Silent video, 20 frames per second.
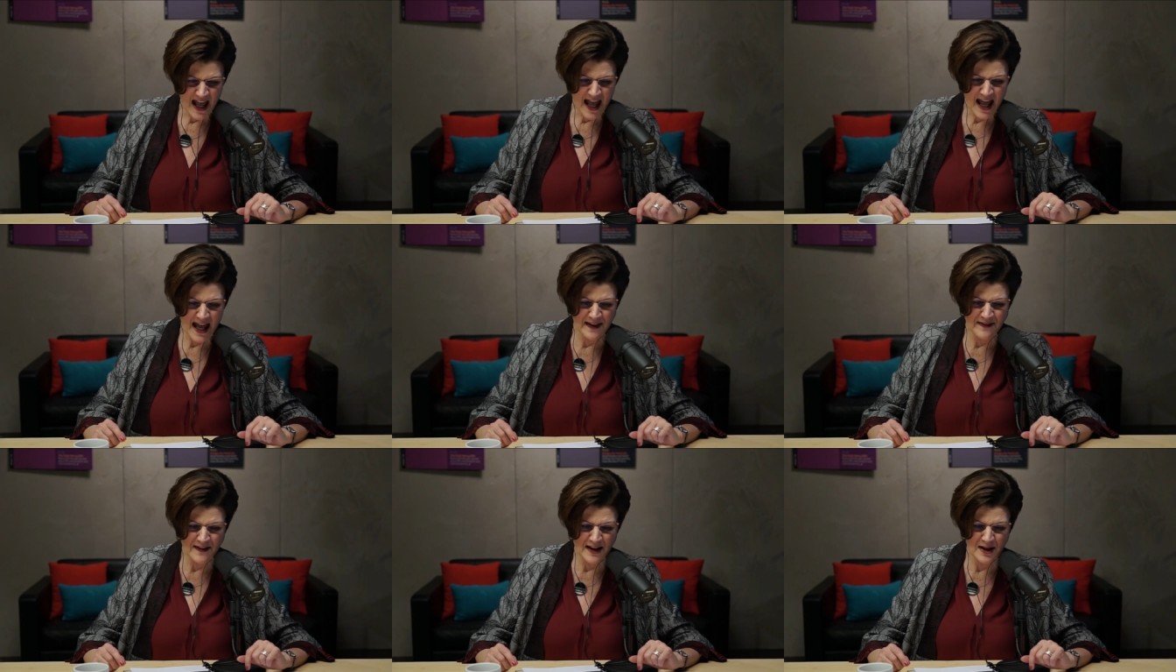
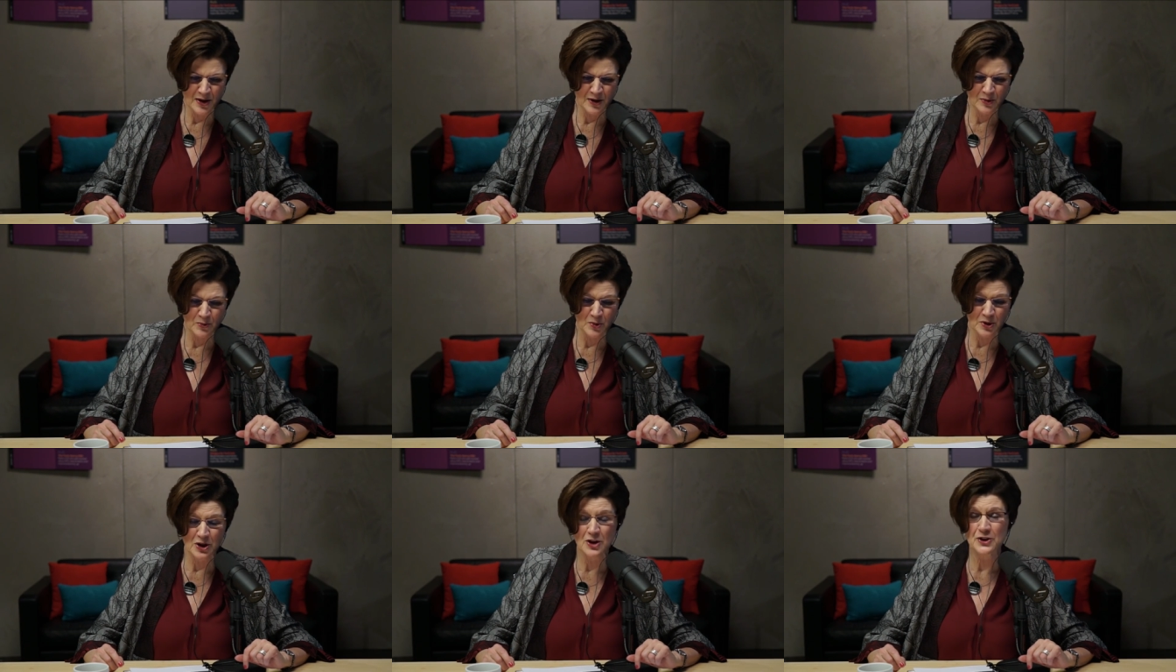And then
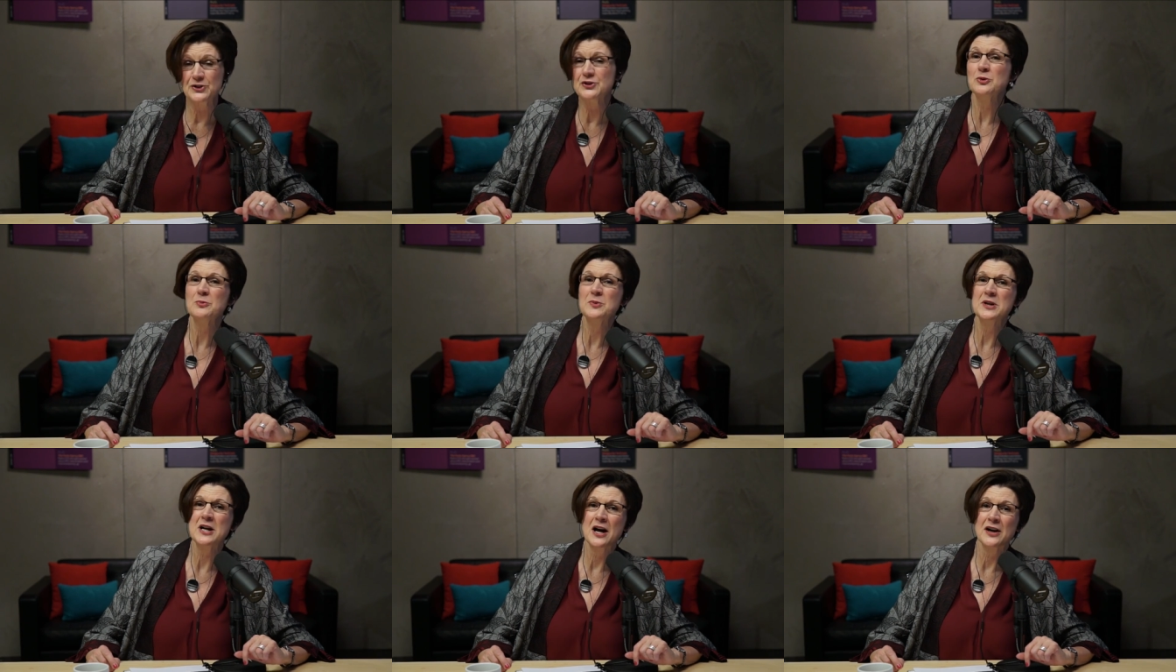it will
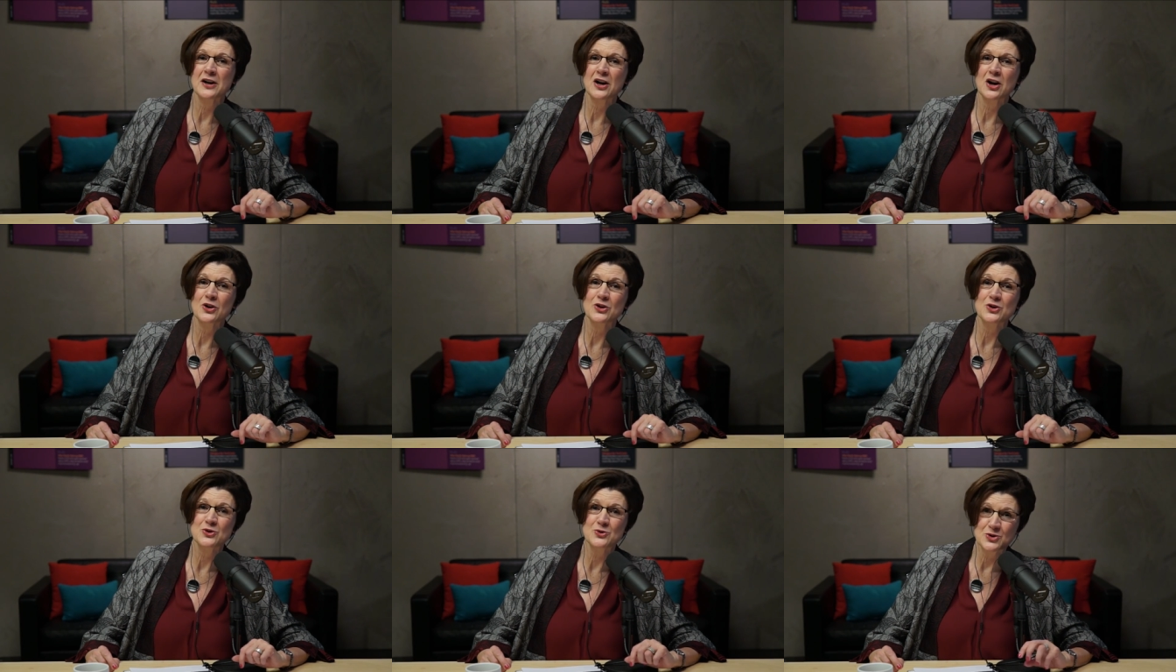also be on
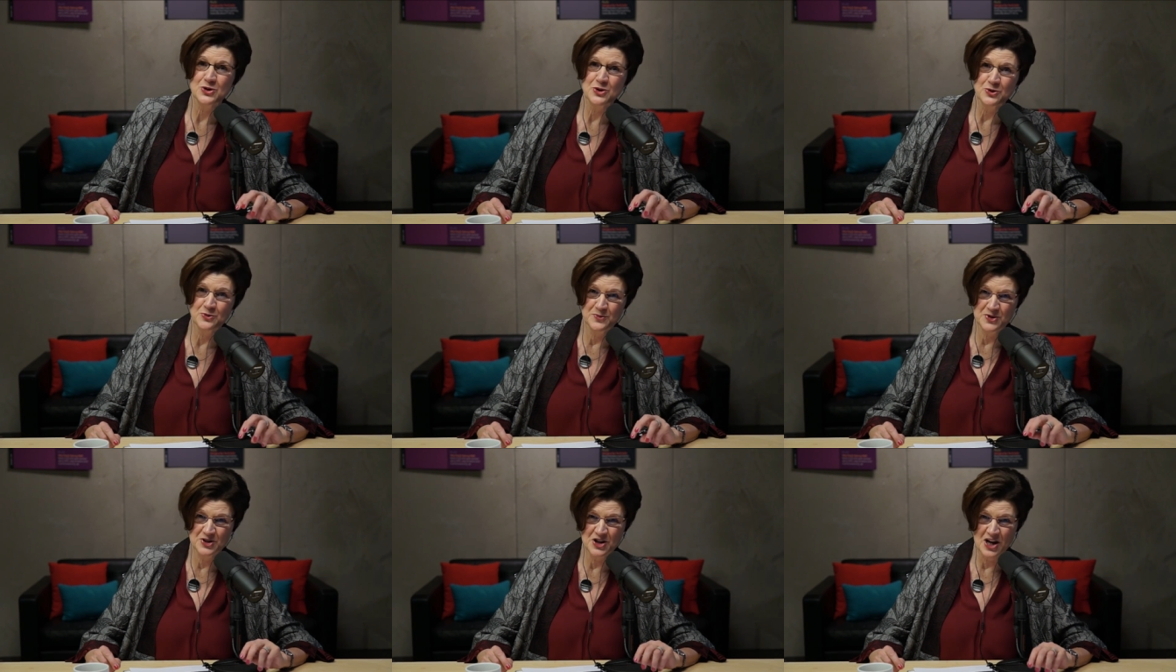our
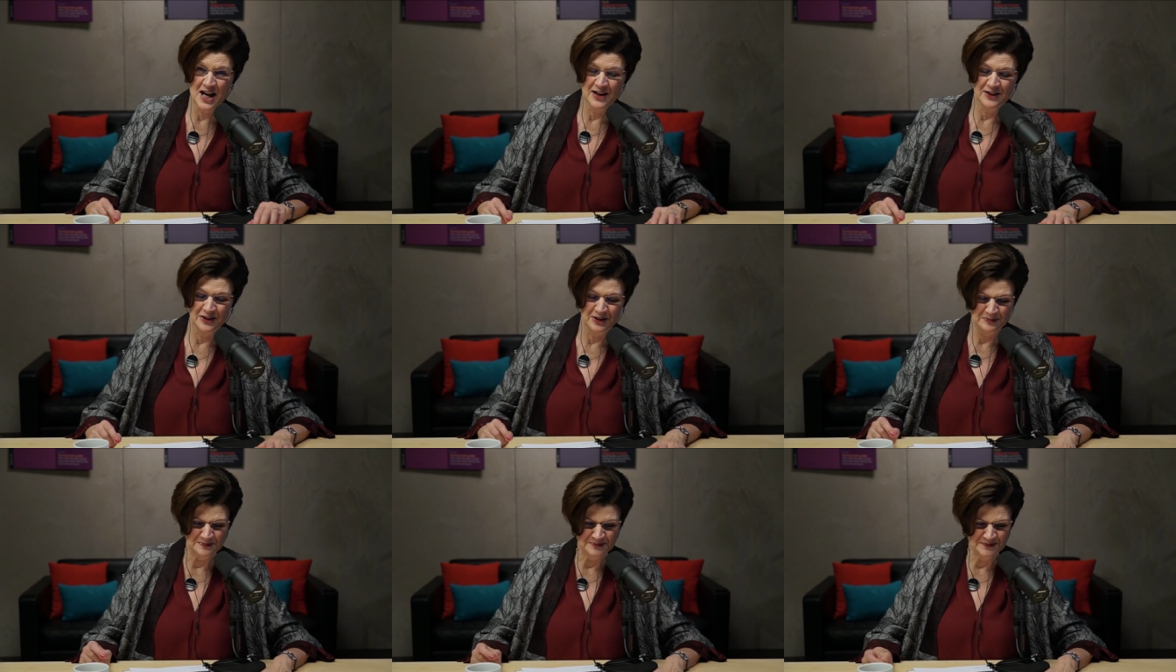YouTube
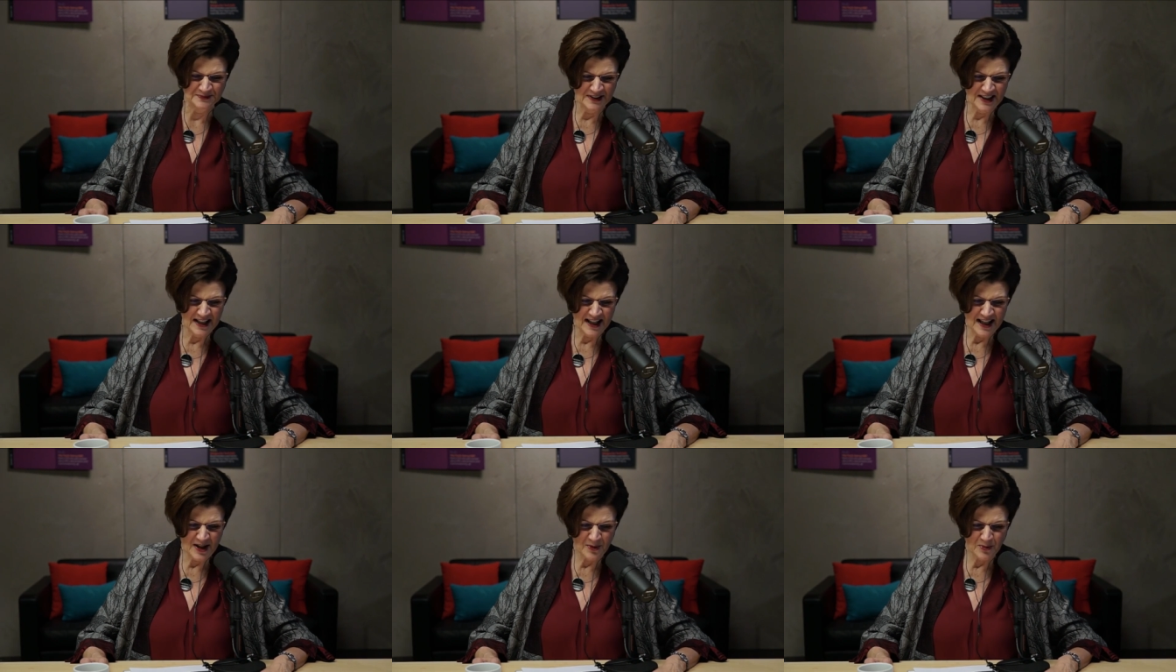channel,
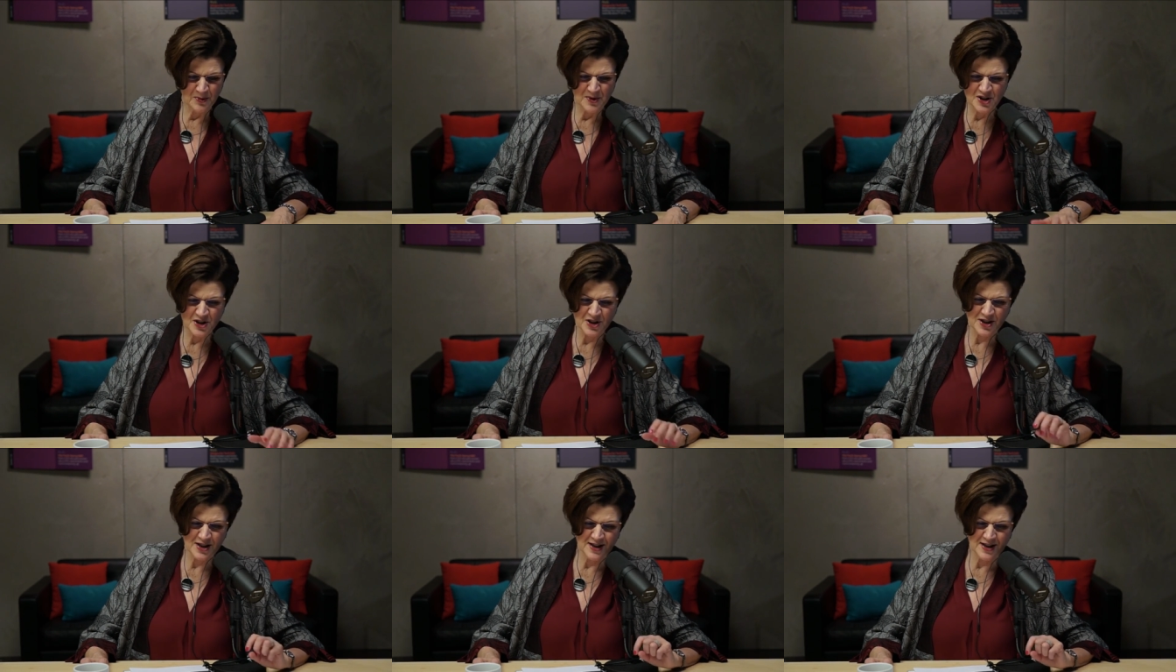which